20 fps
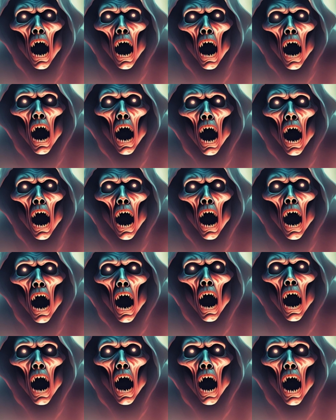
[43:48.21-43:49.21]
and between
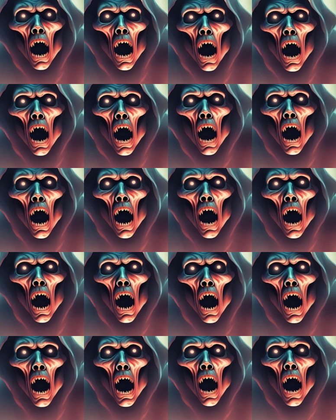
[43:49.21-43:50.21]
him and the cabin
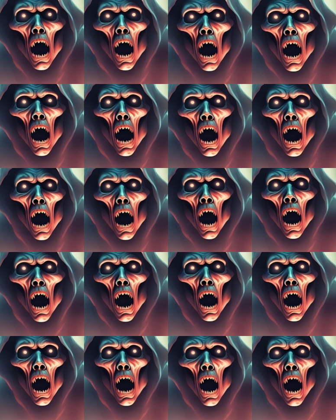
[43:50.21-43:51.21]
squatted a big black
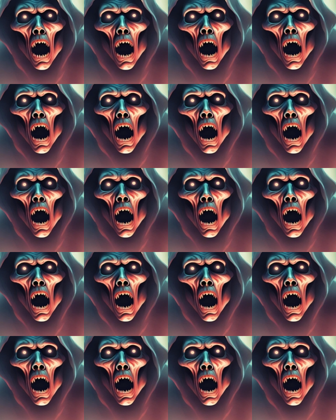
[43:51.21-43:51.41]
man,